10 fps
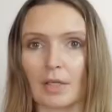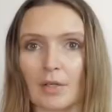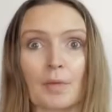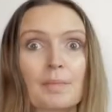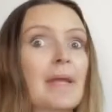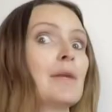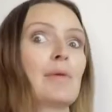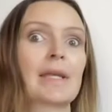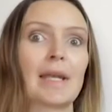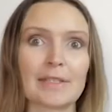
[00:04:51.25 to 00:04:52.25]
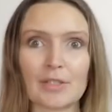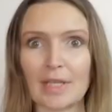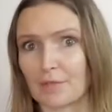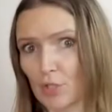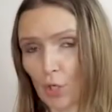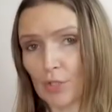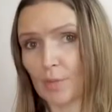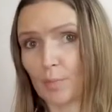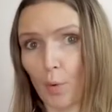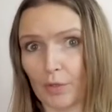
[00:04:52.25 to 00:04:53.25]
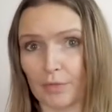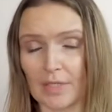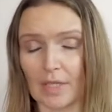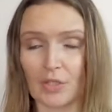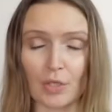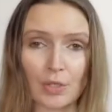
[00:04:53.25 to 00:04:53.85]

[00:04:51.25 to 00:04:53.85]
Not many regulators have shown support for such